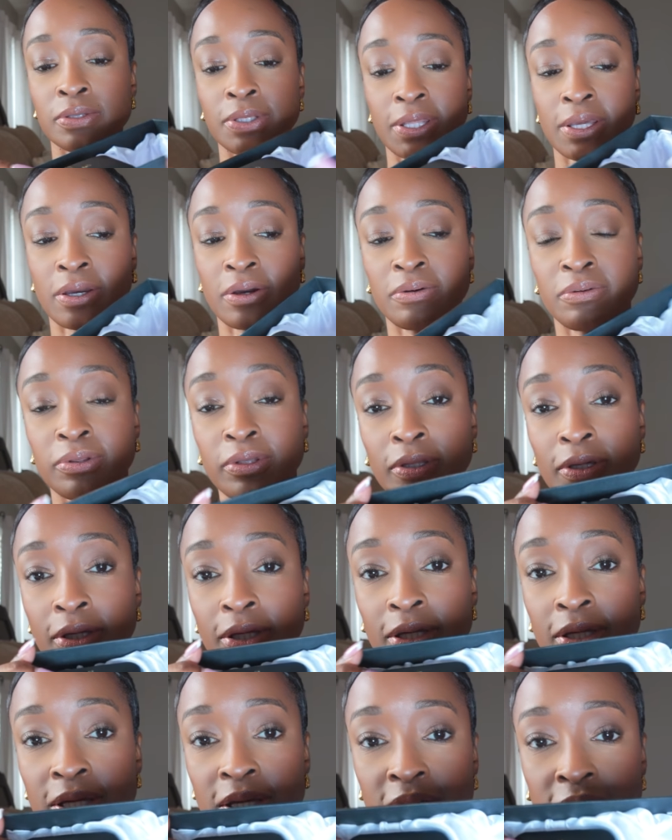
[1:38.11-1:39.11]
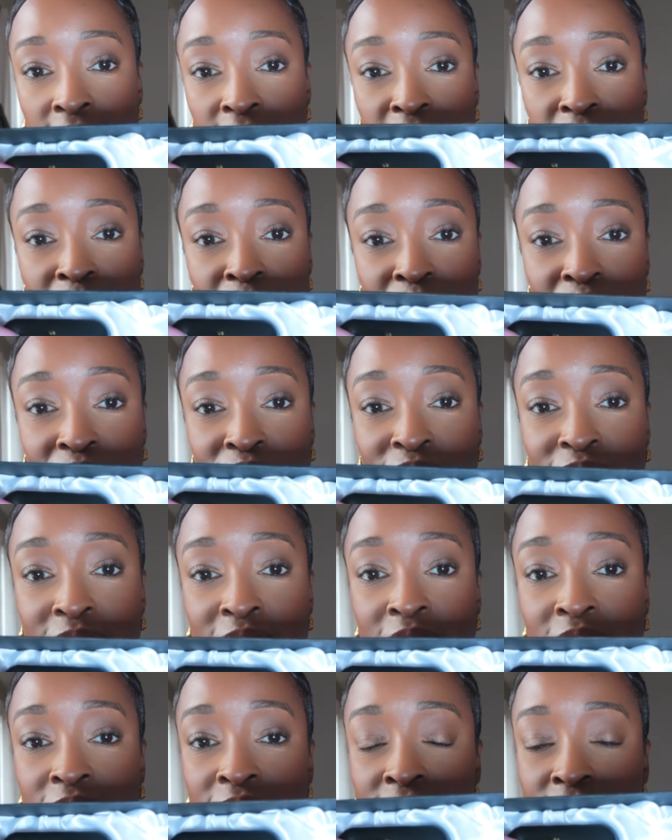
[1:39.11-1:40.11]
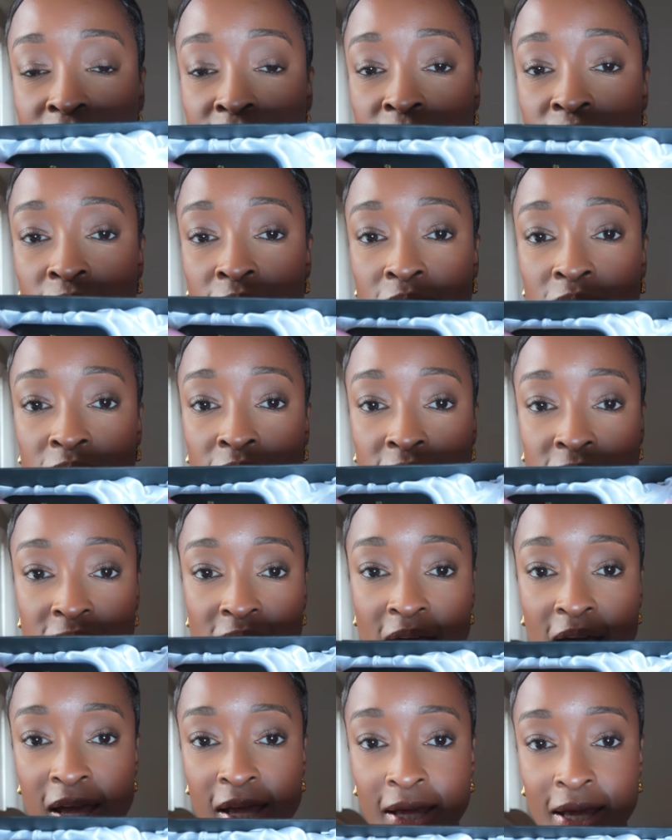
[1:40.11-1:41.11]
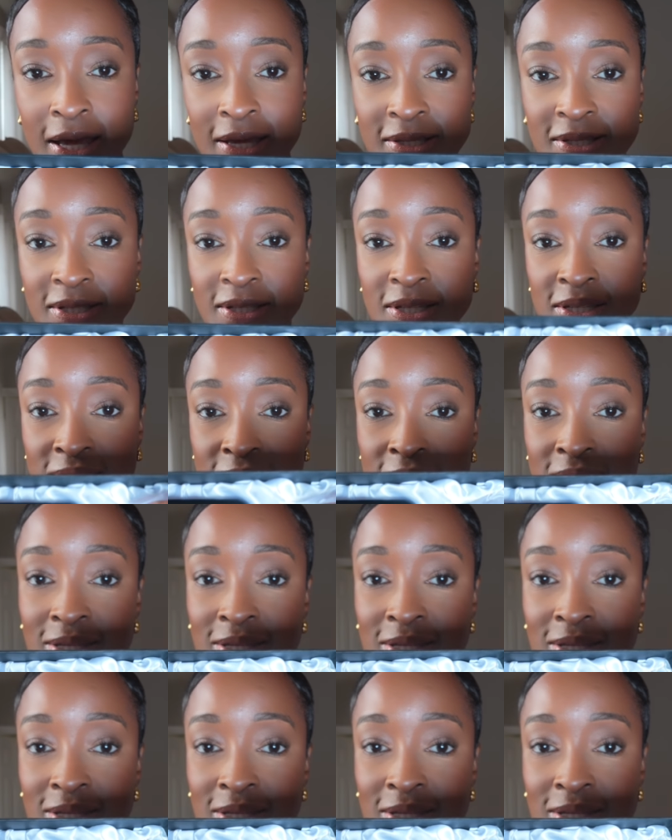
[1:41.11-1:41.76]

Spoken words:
Now, looking here, this is what it looks like. It has these